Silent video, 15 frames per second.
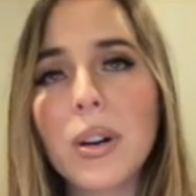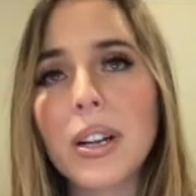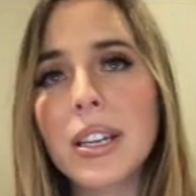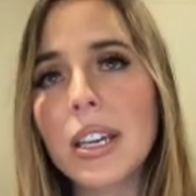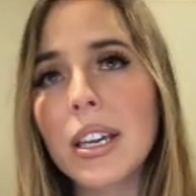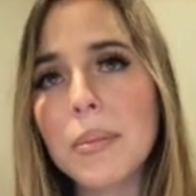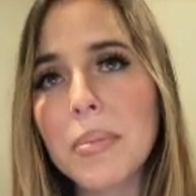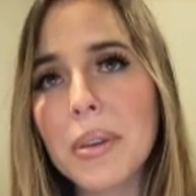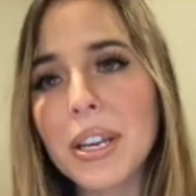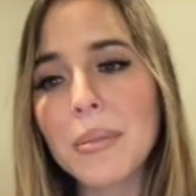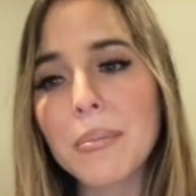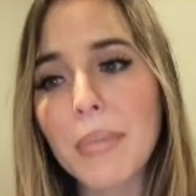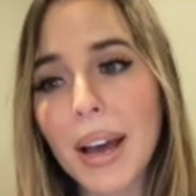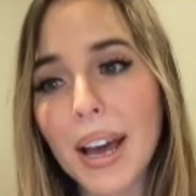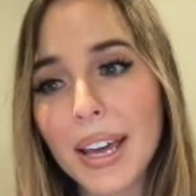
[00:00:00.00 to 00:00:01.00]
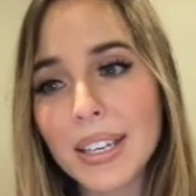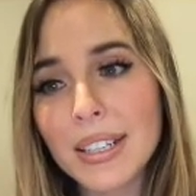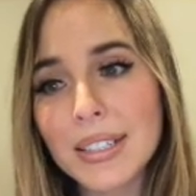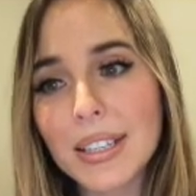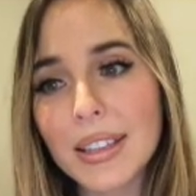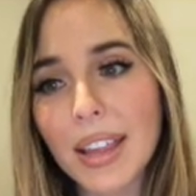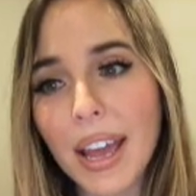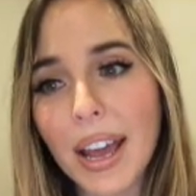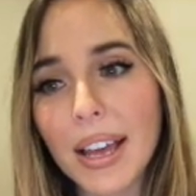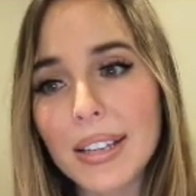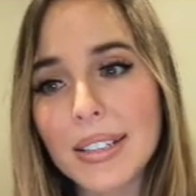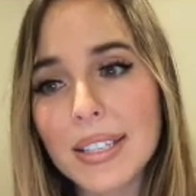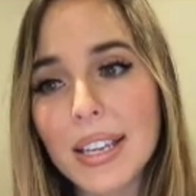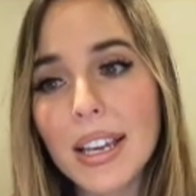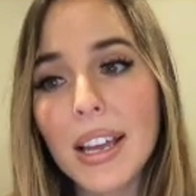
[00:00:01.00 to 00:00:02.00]
we're keeping in mind
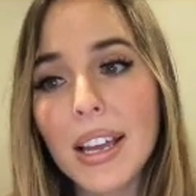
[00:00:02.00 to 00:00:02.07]
that